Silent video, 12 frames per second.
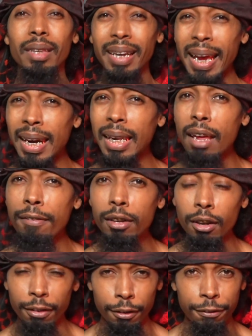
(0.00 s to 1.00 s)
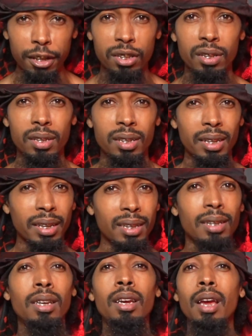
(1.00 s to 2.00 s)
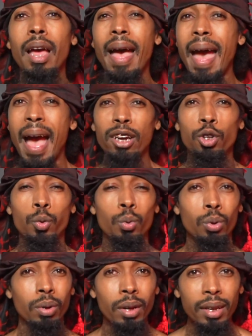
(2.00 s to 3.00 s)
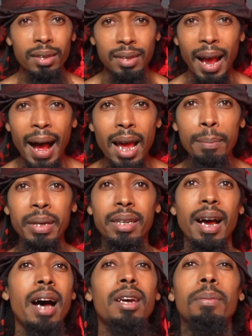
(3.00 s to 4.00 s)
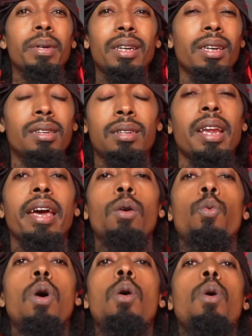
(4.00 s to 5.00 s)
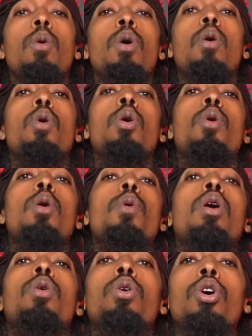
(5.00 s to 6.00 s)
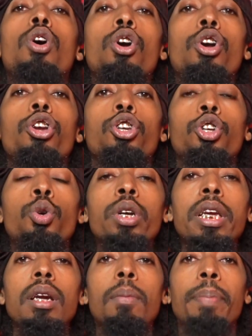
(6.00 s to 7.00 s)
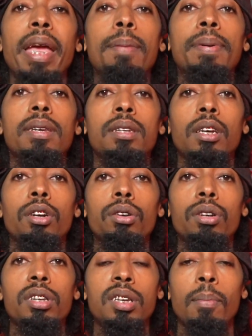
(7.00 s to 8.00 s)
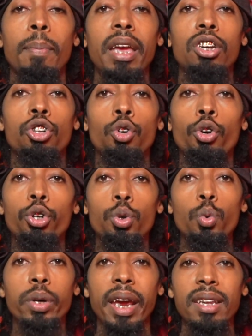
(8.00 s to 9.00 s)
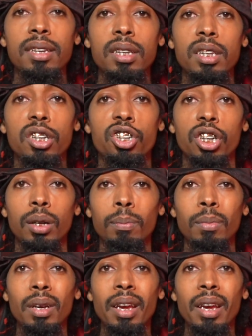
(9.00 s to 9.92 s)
and a level of efficiency and actual time economy, it's like, whoa. You need a babysitter to make sure you get to the gym